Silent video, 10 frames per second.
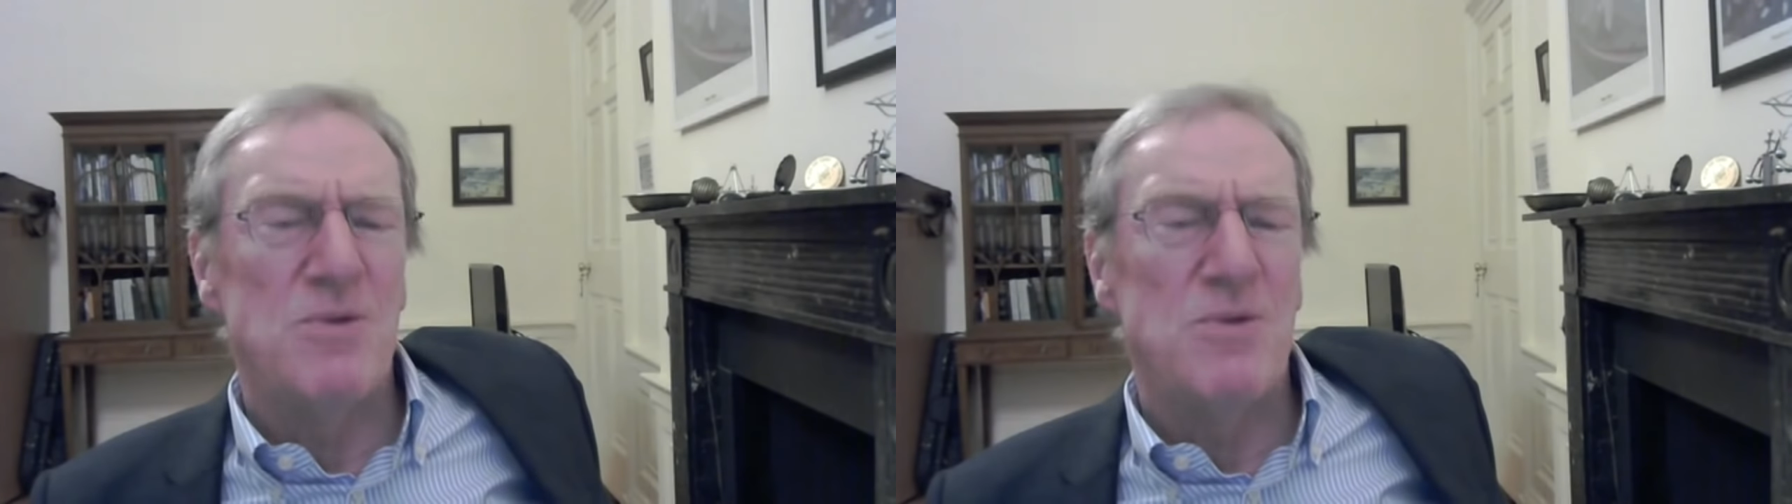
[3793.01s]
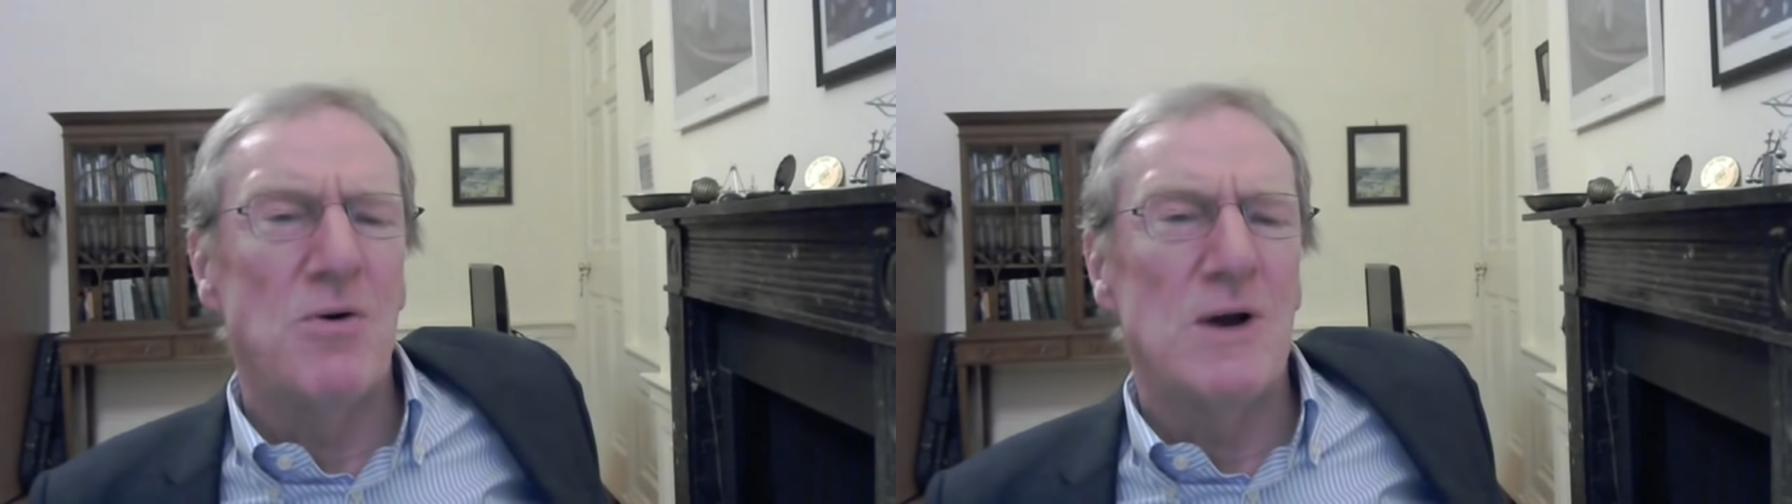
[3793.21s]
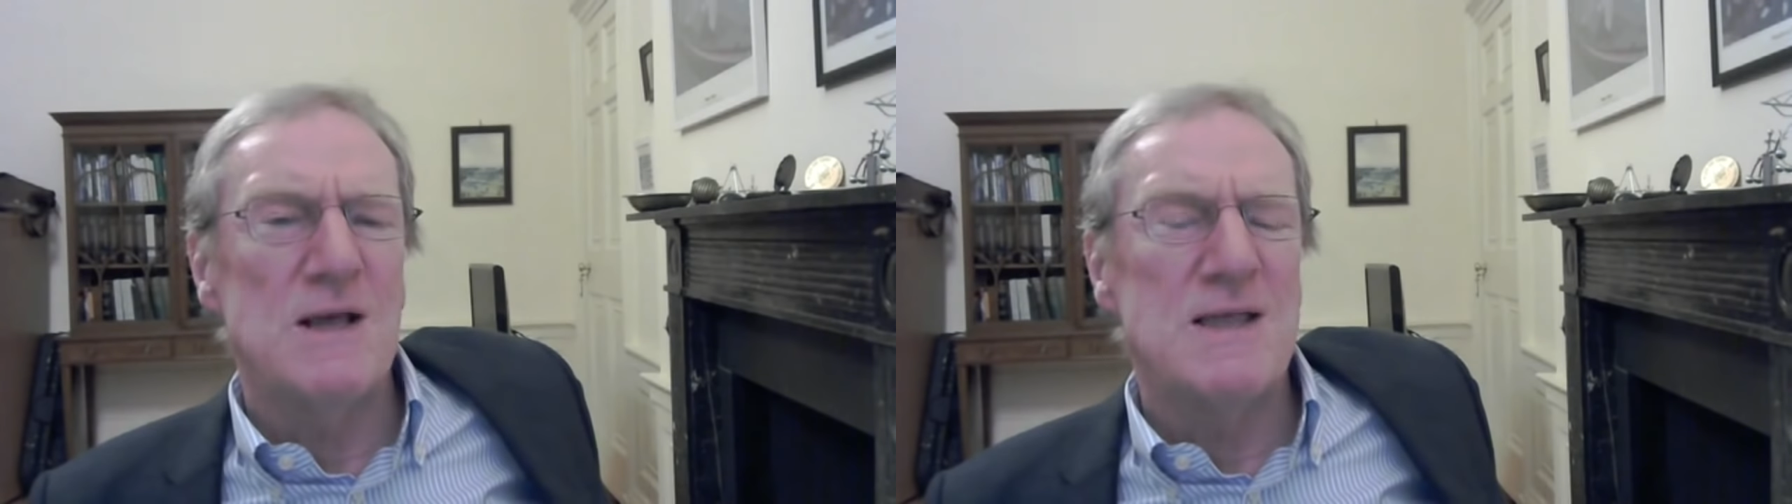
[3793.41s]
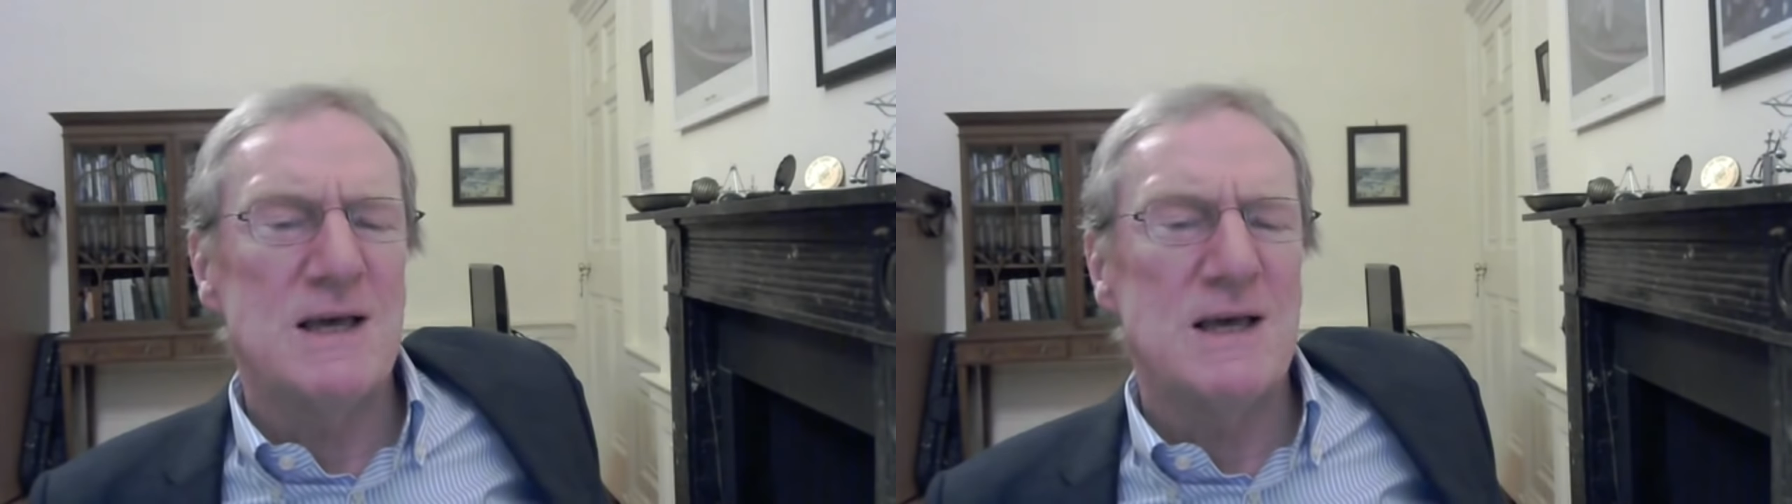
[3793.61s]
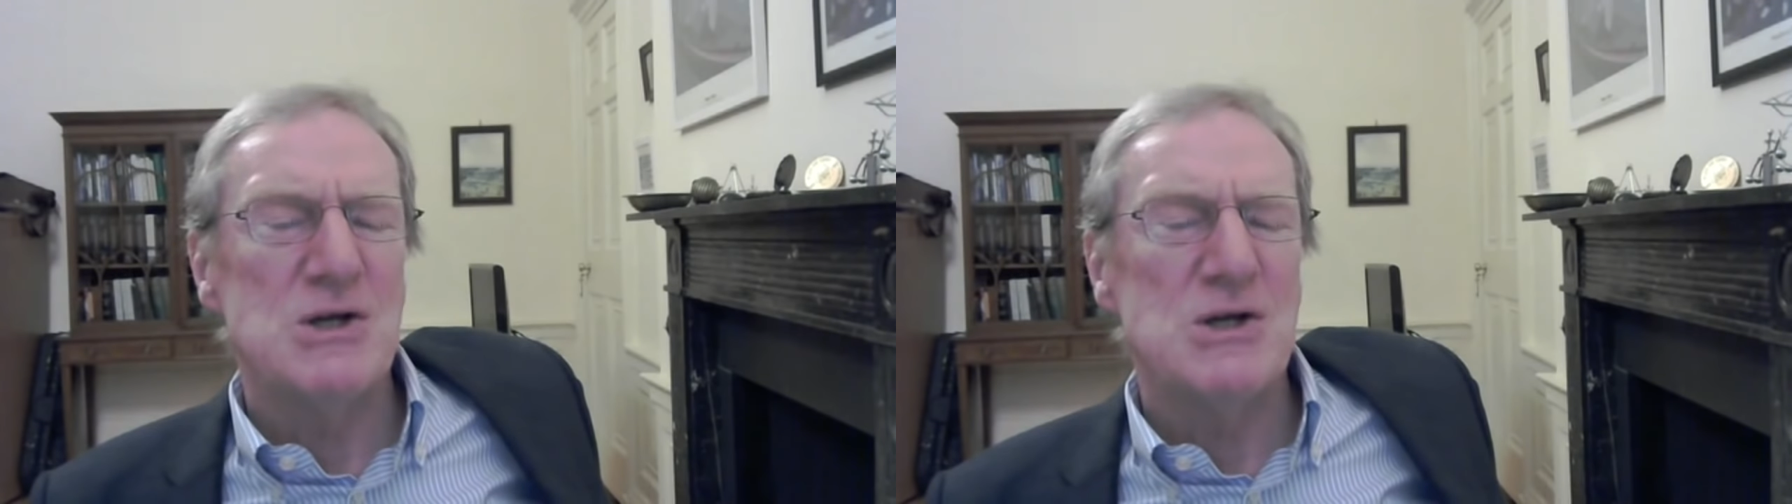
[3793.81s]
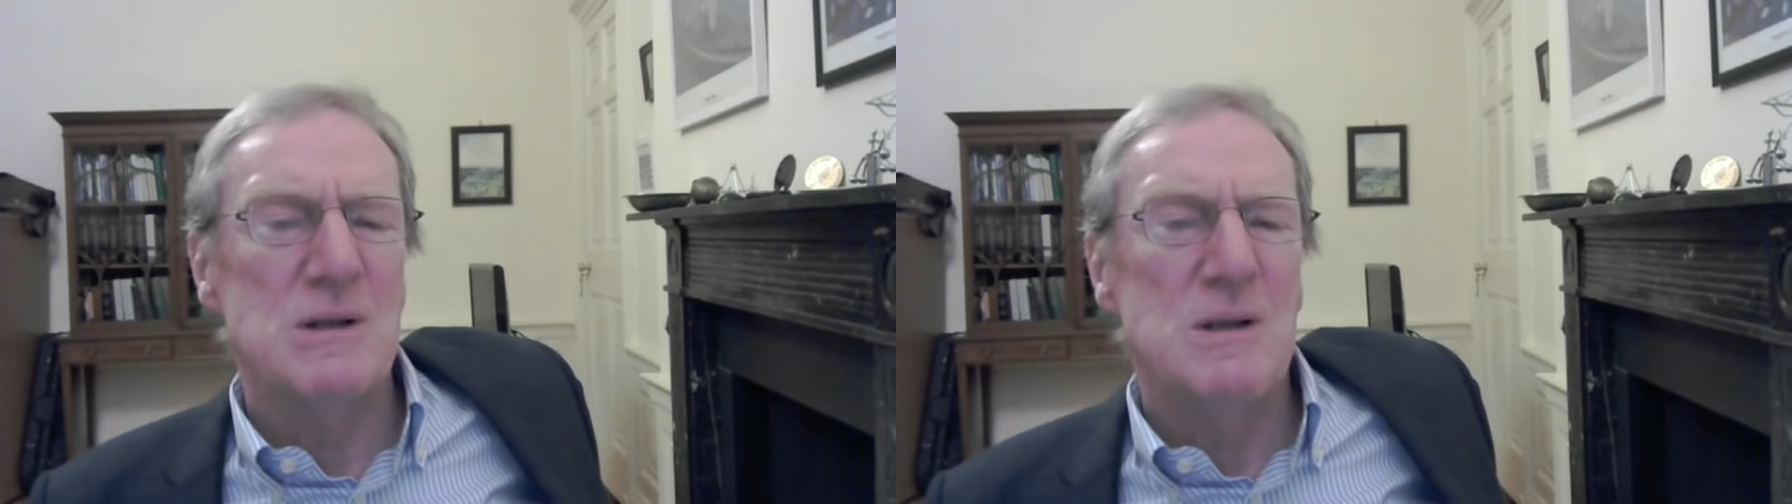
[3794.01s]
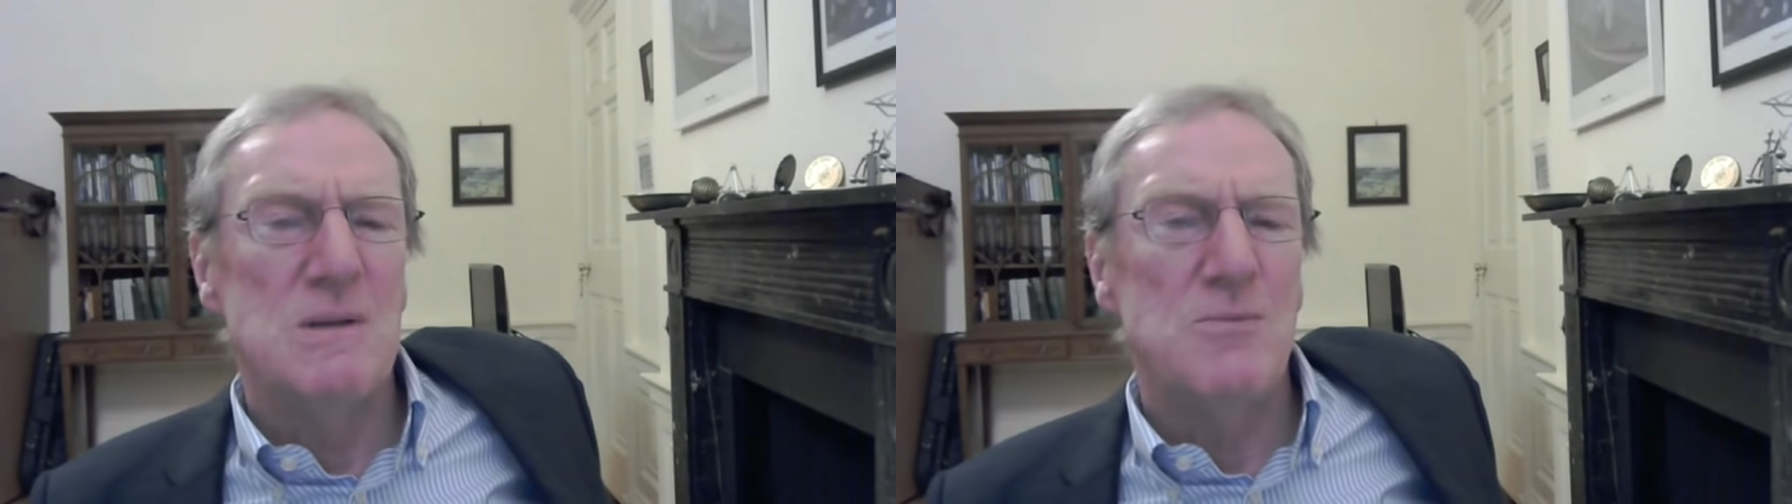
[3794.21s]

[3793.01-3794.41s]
polarization